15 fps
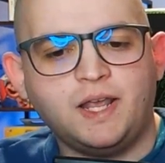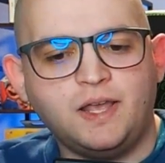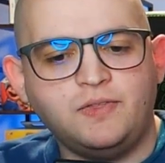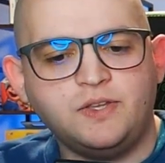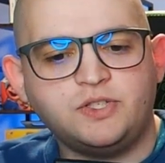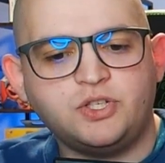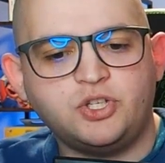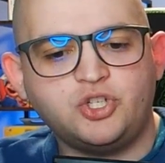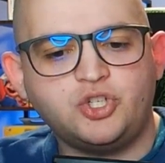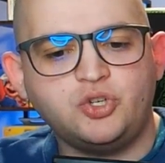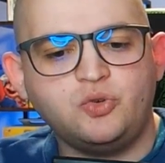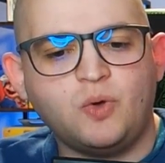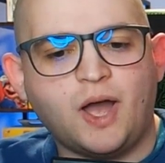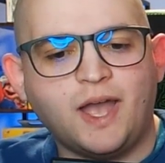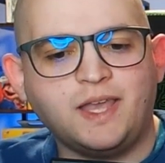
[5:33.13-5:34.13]
in this
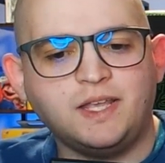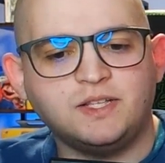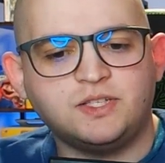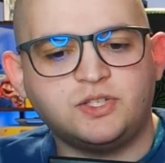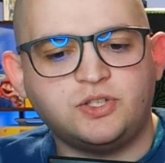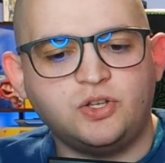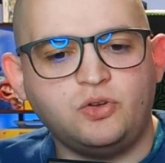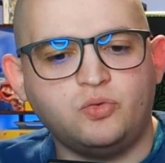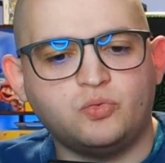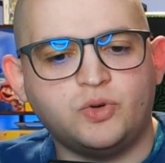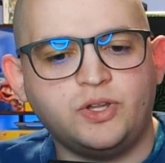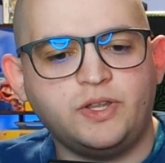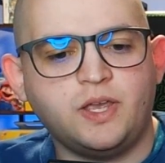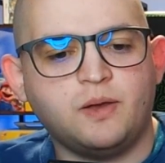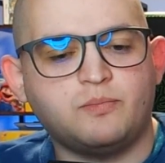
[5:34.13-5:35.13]
issue, I can still
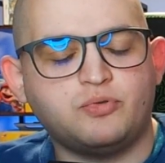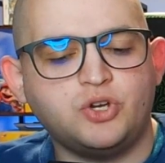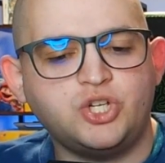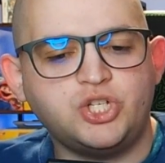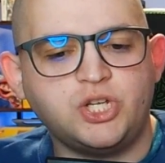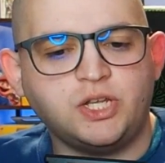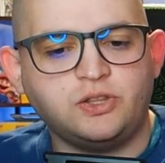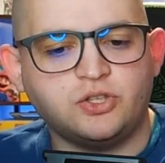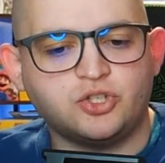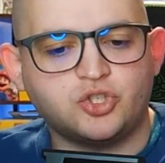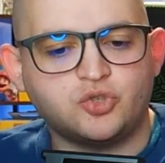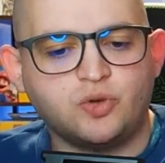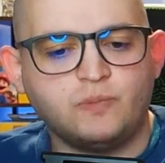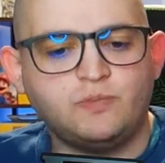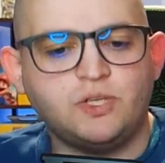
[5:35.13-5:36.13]
really appreciate the
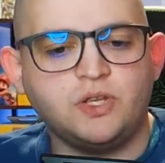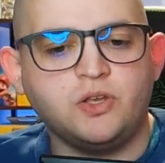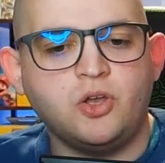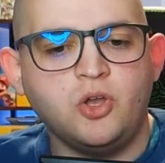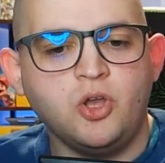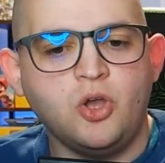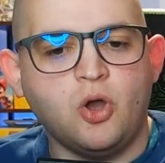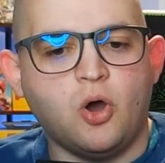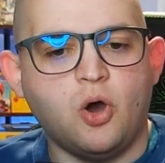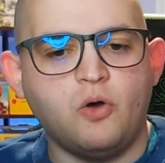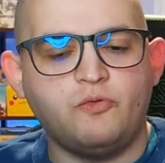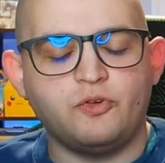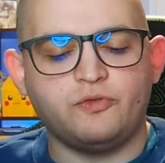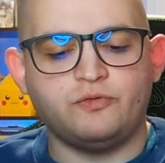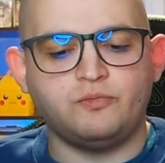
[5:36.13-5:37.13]
scripting
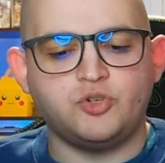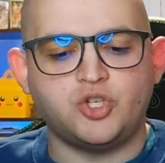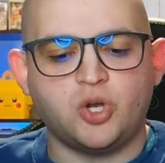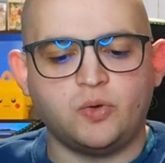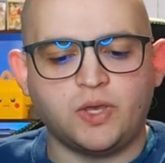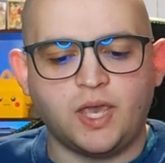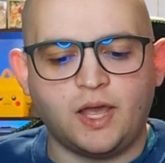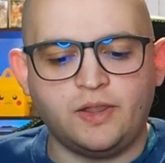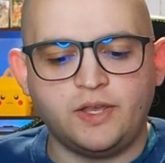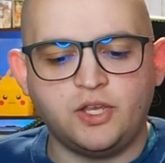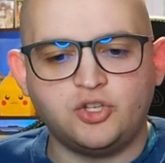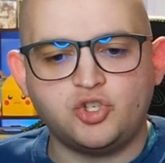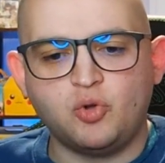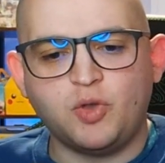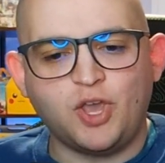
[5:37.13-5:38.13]
over from Joe Kelly.
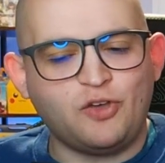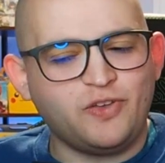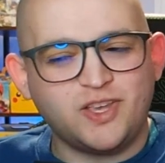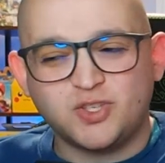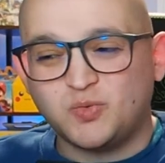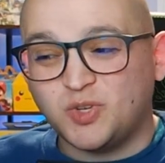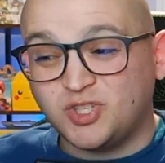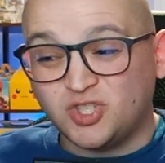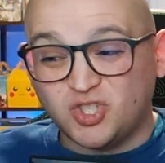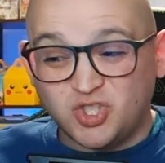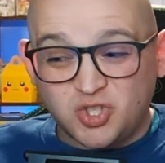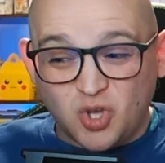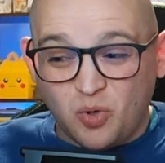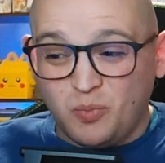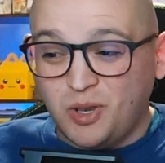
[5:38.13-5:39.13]
Joe Kelly has written
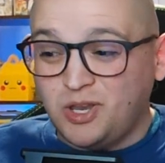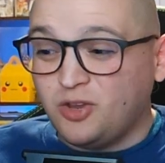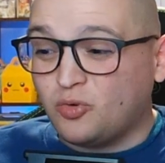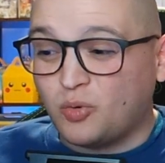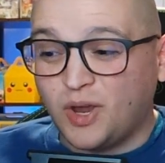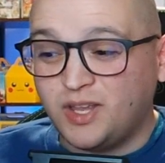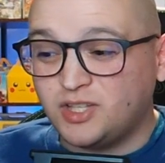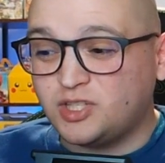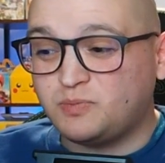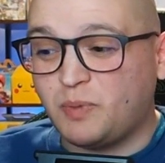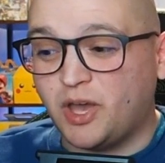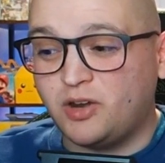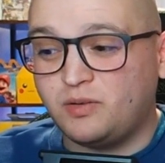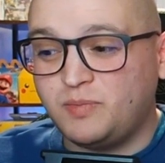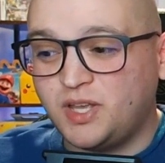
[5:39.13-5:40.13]
so many great
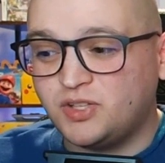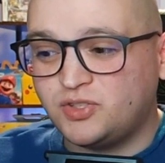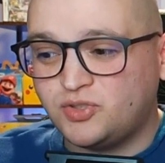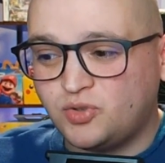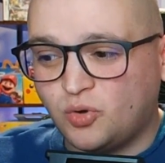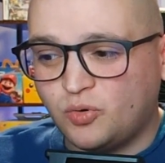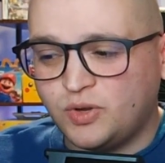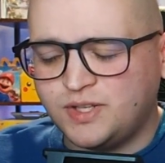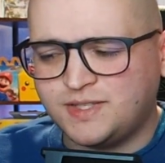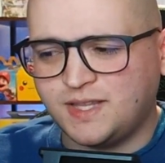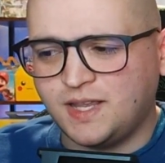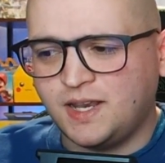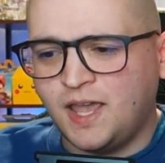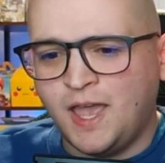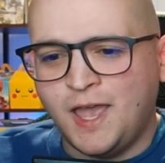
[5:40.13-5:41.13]
Spider-Man stories
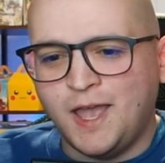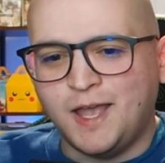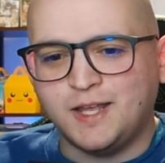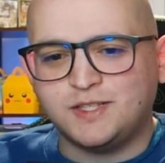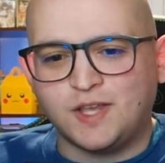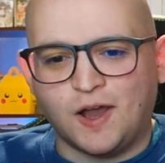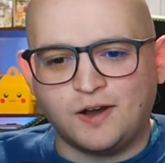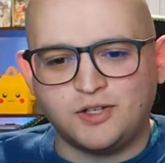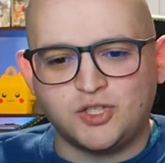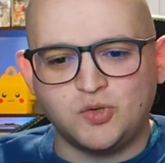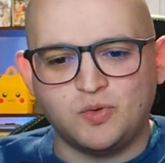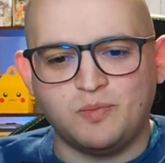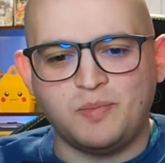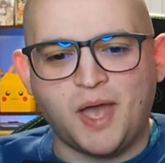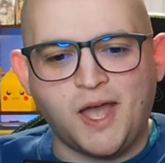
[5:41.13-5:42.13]
that it's hard to
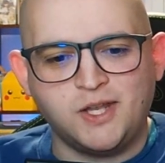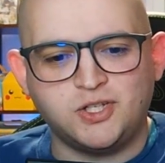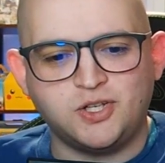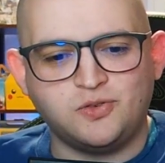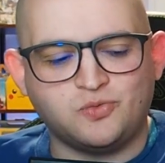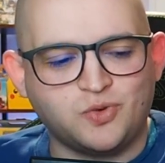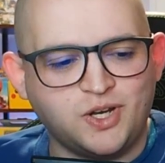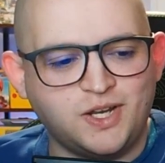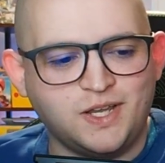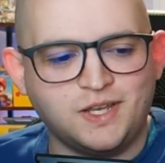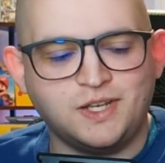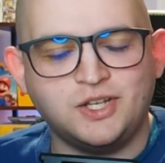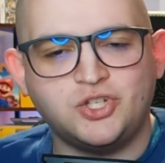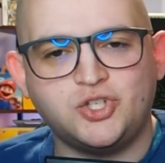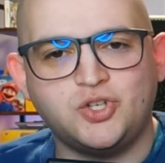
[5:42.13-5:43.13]
imagine reading
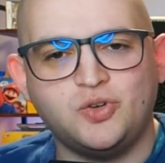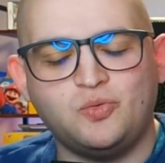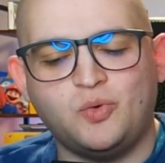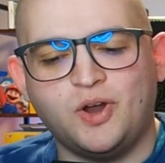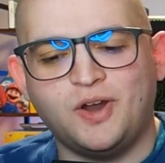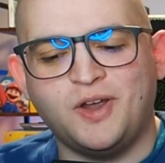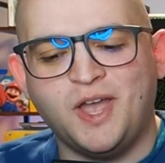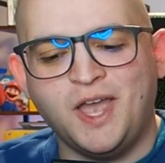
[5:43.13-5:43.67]
an issue where